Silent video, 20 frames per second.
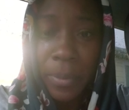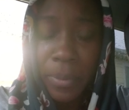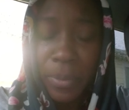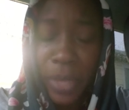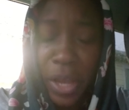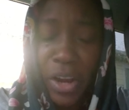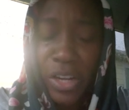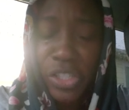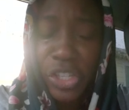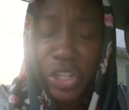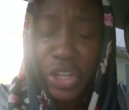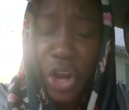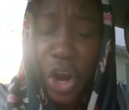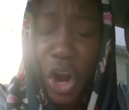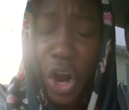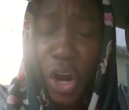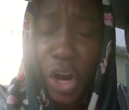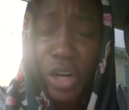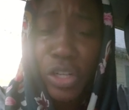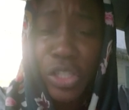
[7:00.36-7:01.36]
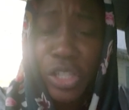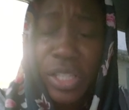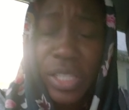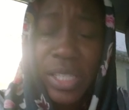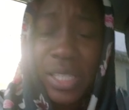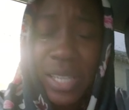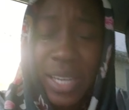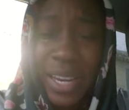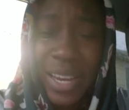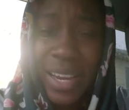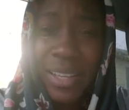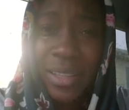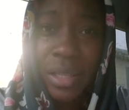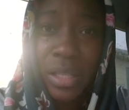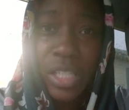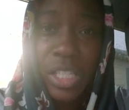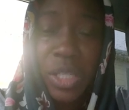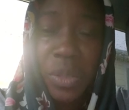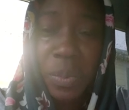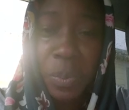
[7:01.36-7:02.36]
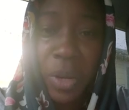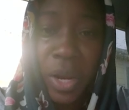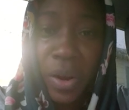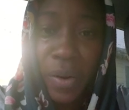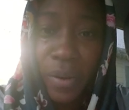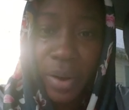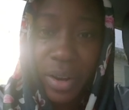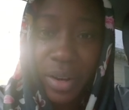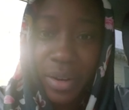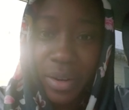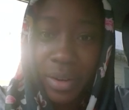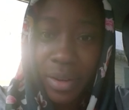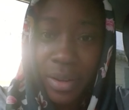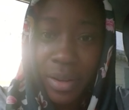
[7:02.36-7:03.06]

There's an urgency in the spirit.